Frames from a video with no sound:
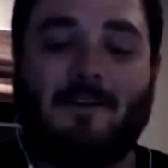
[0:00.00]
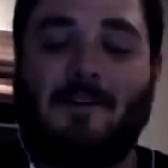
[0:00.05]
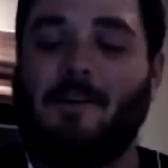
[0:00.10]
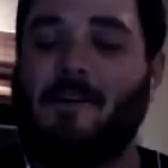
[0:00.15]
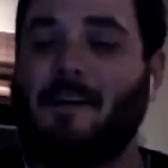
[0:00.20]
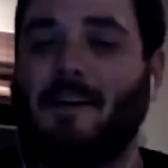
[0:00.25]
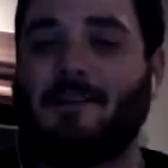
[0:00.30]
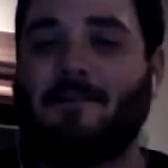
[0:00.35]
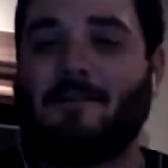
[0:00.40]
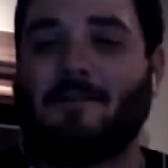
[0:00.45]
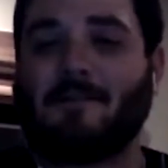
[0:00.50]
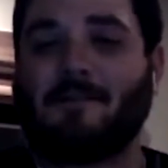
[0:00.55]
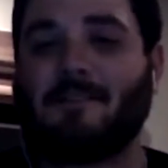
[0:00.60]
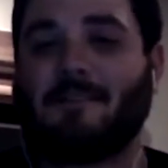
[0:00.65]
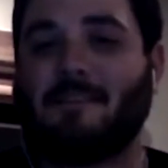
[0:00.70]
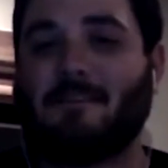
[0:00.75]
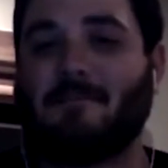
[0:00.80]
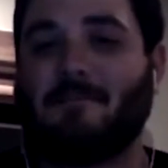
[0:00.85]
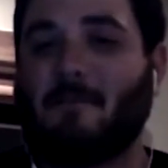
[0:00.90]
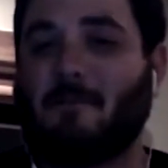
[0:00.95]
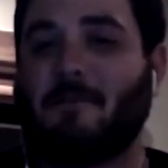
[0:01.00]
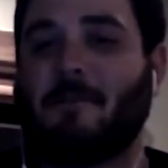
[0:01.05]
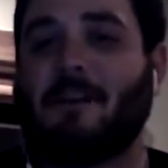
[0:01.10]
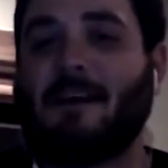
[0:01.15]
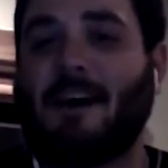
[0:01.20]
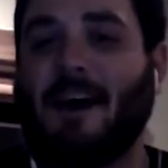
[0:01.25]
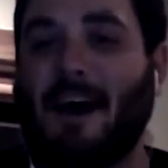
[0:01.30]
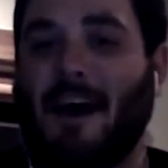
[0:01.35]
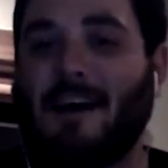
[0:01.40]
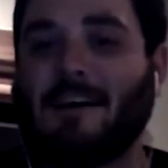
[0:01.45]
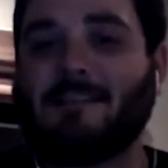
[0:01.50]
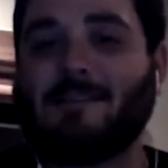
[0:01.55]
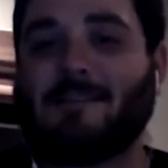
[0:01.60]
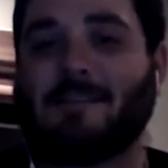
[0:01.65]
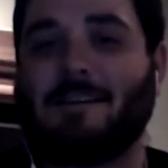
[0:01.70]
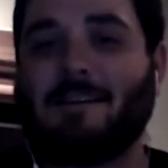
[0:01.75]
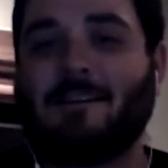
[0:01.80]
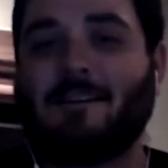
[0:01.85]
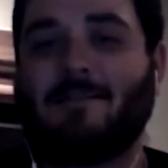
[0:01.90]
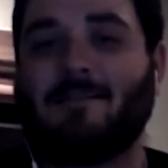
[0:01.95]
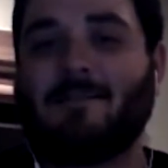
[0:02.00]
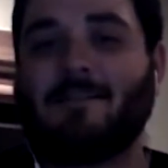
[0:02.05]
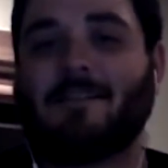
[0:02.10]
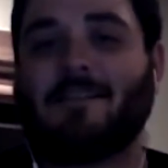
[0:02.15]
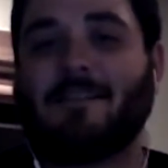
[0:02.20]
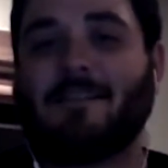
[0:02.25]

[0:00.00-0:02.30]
All I know is that from what I had seen of it,